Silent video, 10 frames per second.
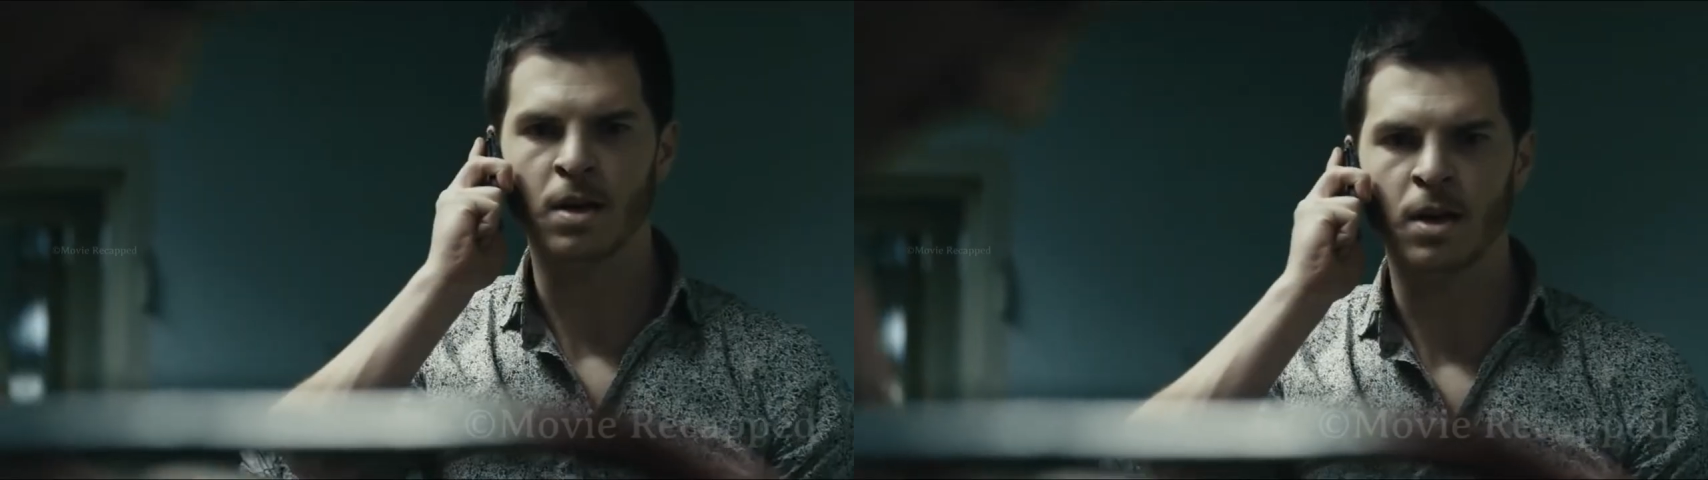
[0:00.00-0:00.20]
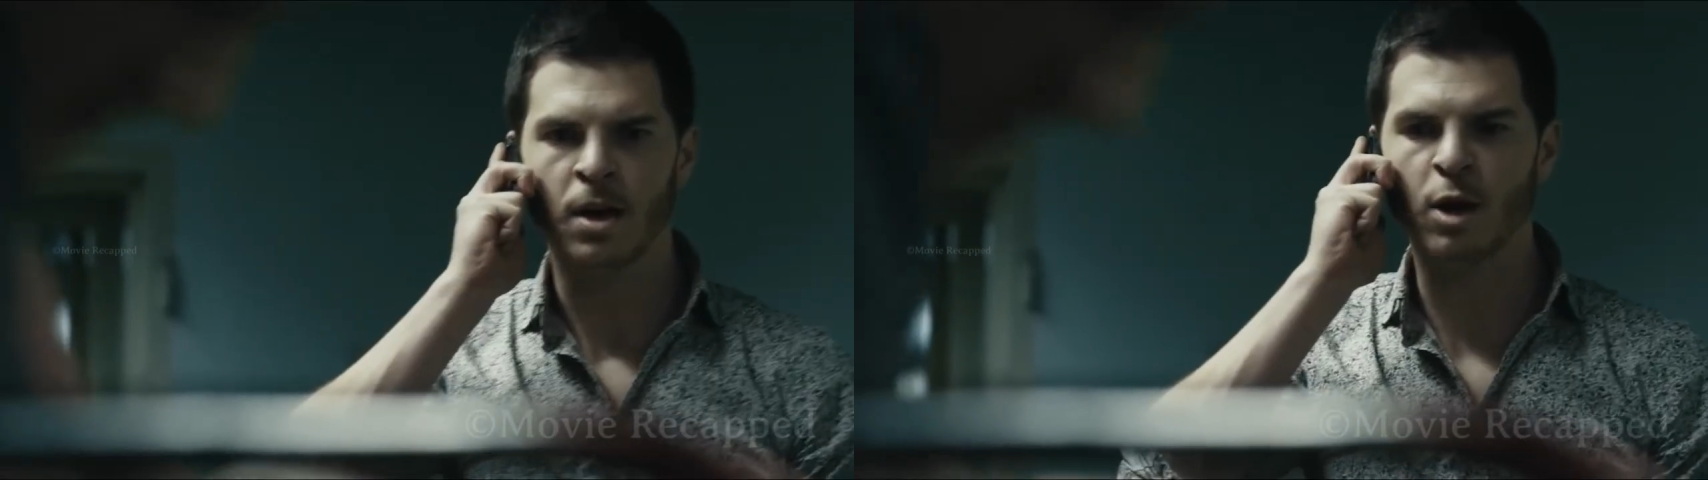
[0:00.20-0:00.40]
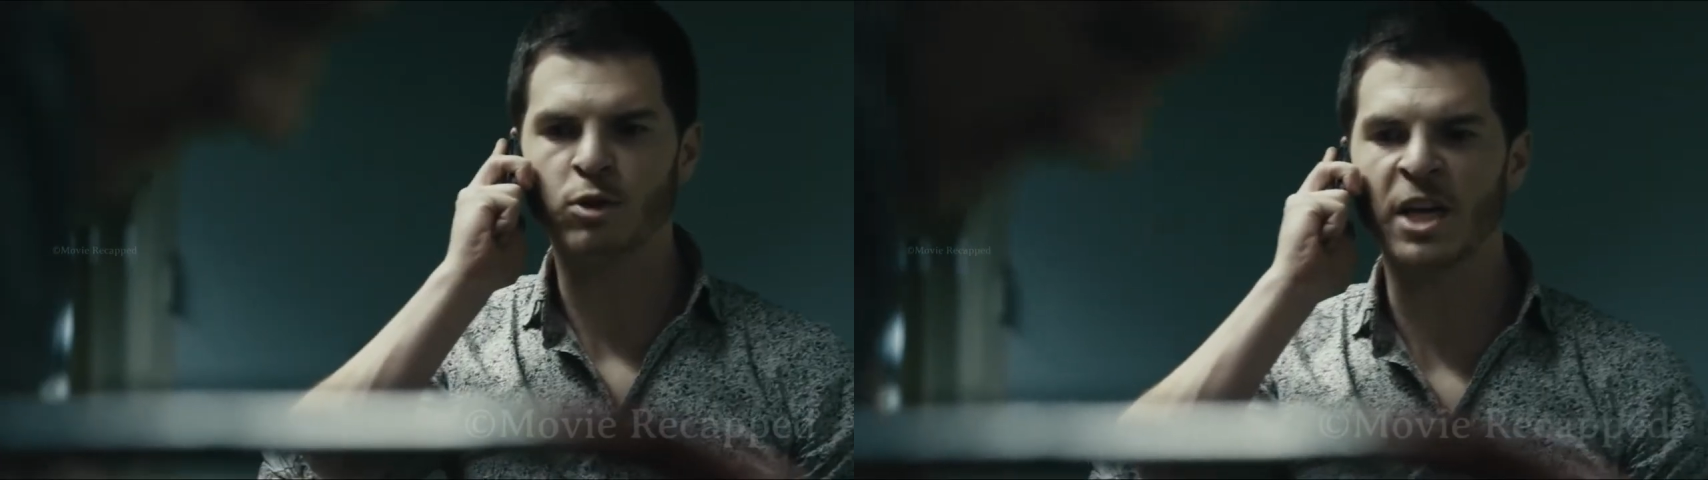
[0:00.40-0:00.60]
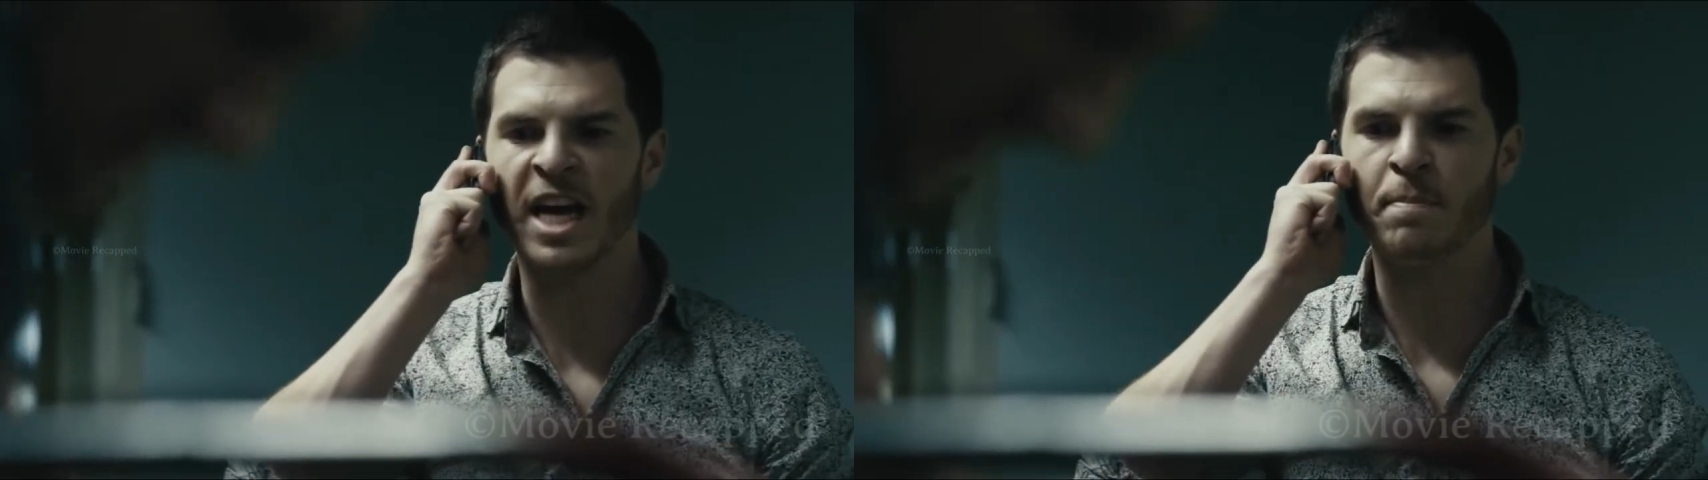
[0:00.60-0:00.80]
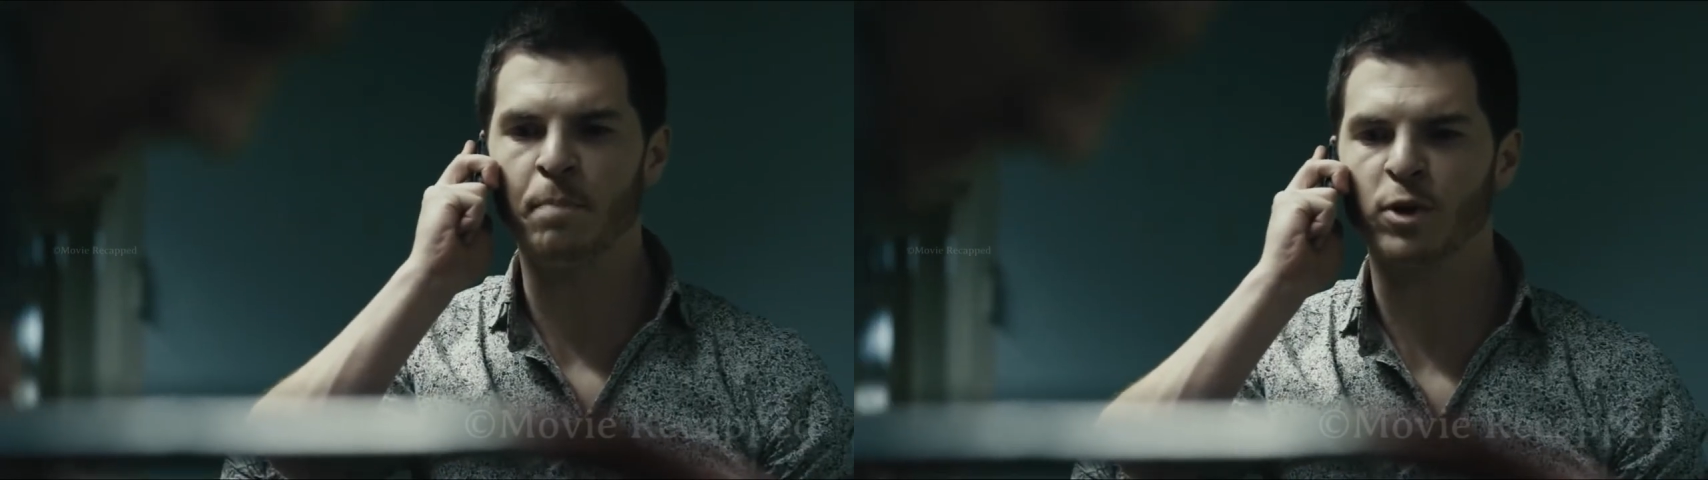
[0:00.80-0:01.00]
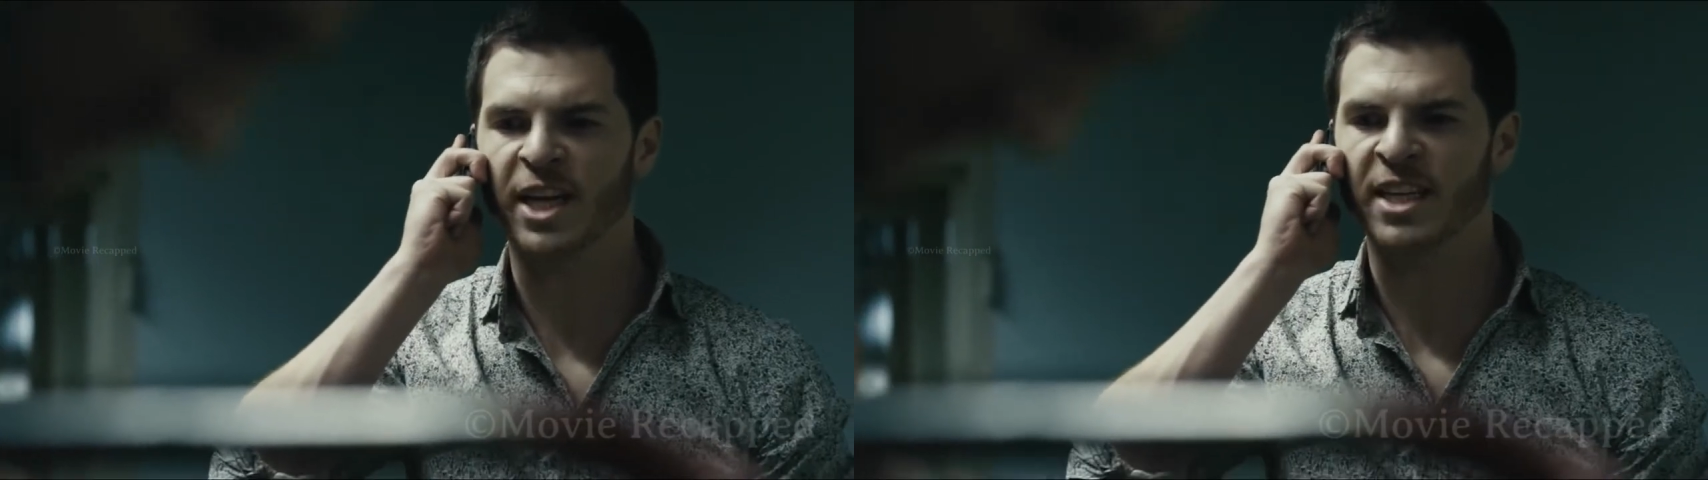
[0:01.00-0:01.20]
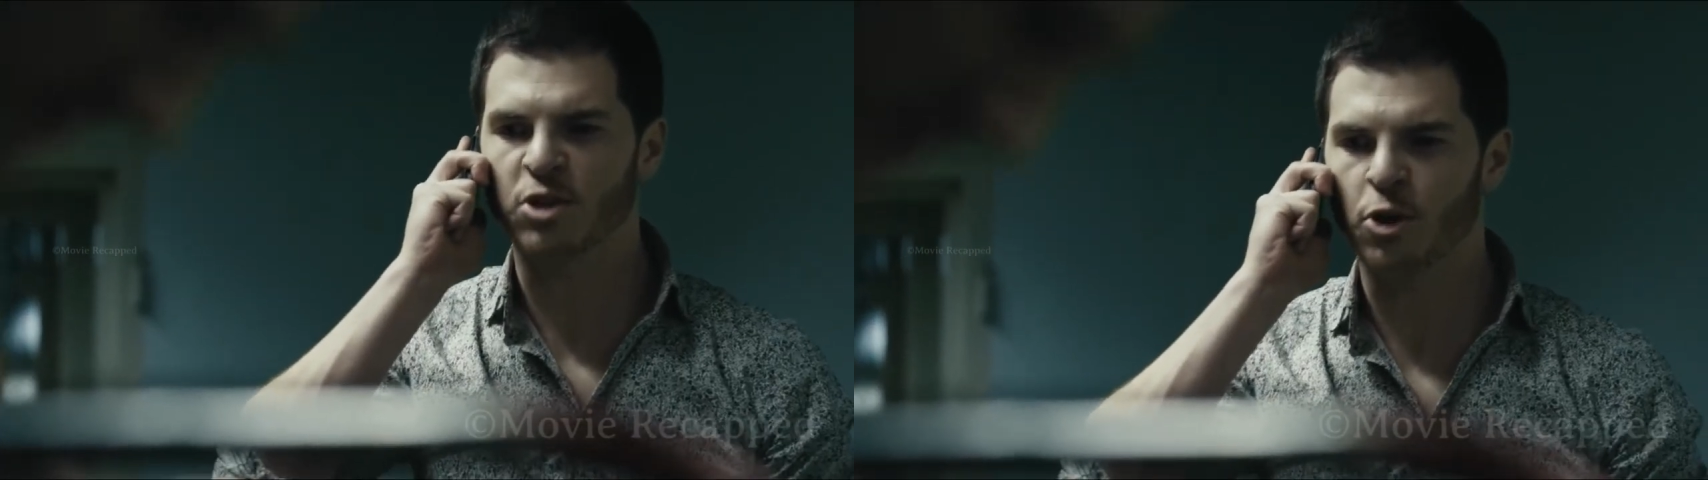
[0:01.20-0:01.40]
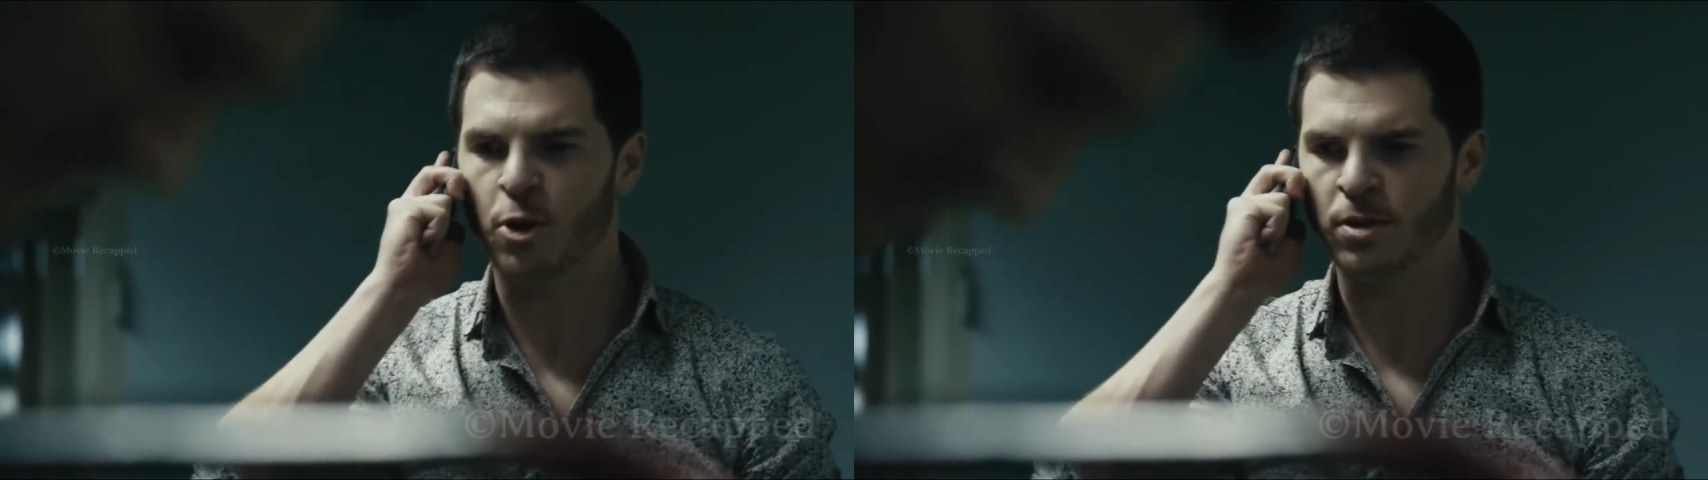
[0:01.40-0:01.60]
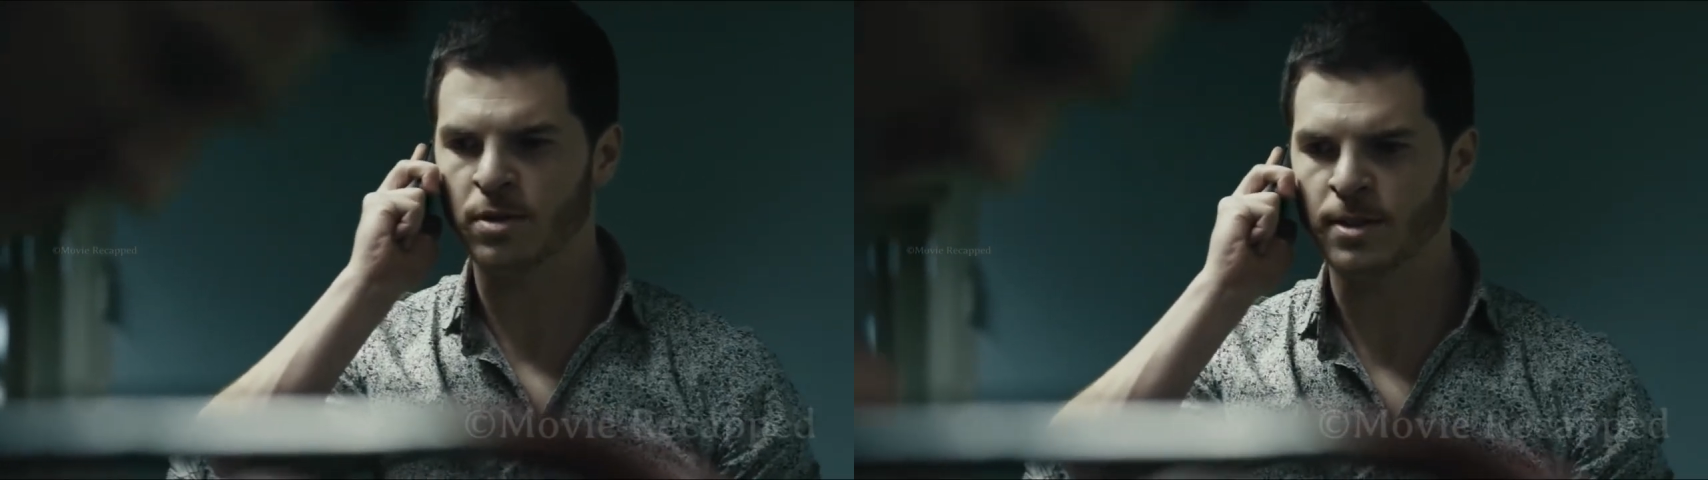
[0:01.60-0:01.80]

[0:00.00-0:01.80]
He realizes that the call never got